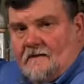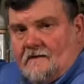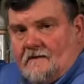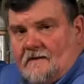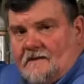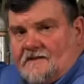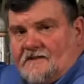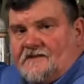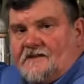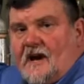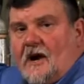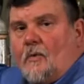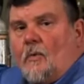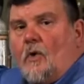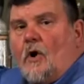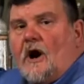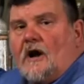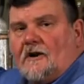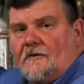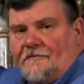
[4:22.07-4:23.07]
This is our
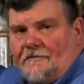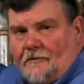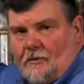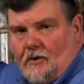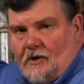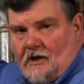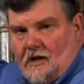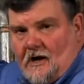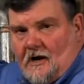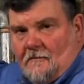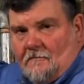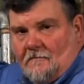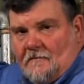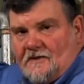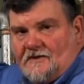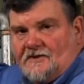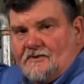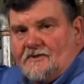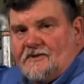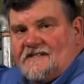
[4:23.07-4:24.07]
water flow alarm.
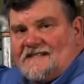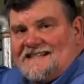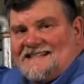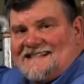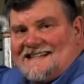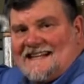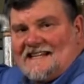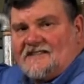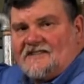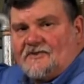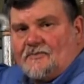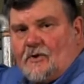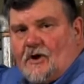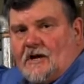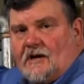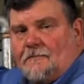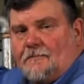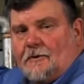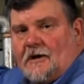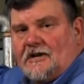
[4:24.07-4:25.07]
As soon as it senses
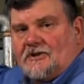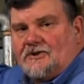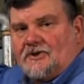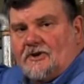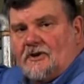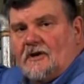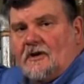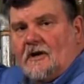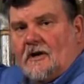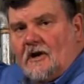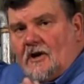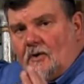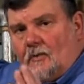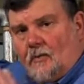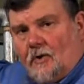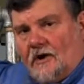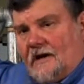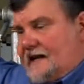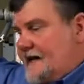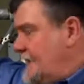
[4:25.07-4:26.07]
water pressure,
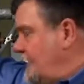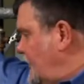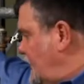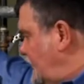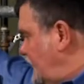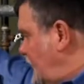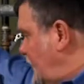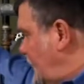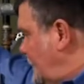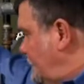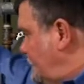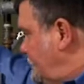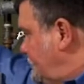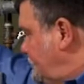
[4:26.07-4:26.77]
we're going to get our alarm.